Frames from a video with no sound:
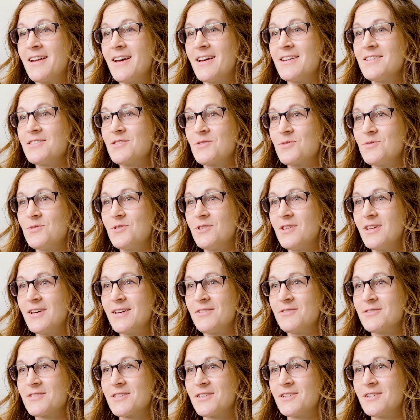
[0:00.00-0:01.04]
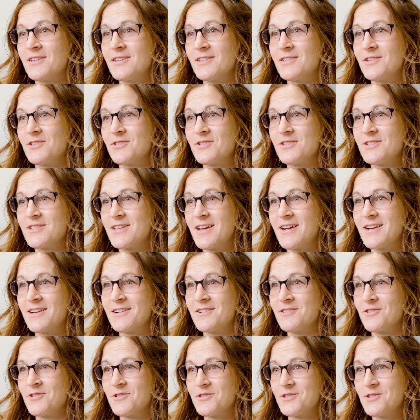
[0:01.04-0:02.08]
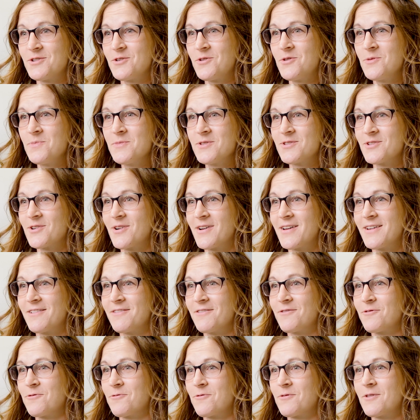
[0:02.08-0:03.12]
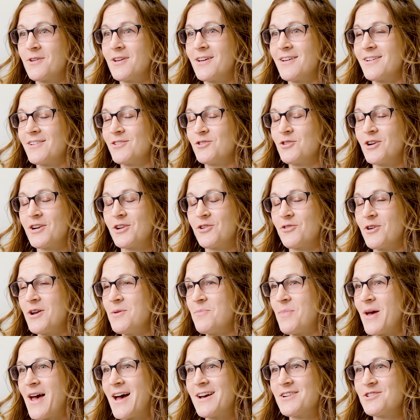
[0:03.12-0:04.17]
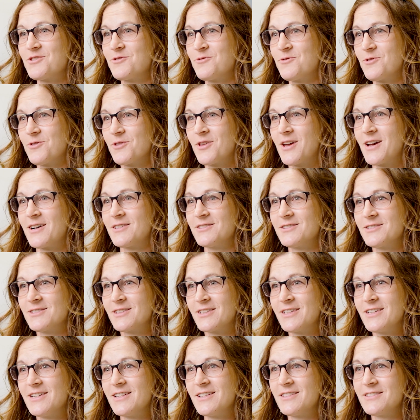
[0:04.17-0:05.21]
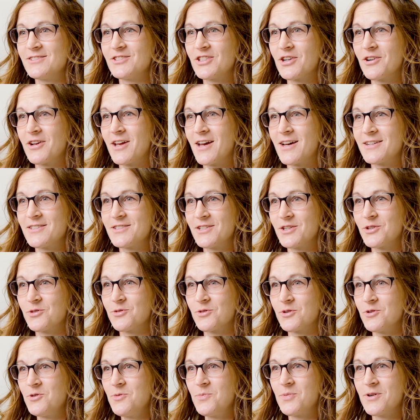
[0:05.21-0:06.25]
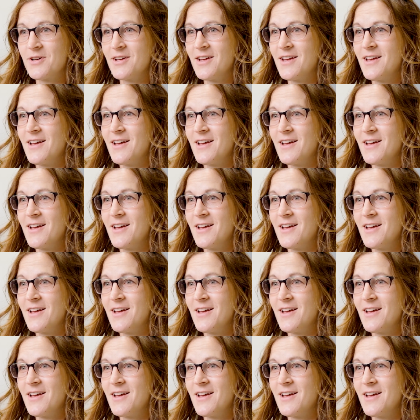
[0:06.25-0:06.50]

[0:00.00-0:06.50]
high school, I was a nurse's aide at a nursing home, so I've got a great passion for the elderly geriatric group.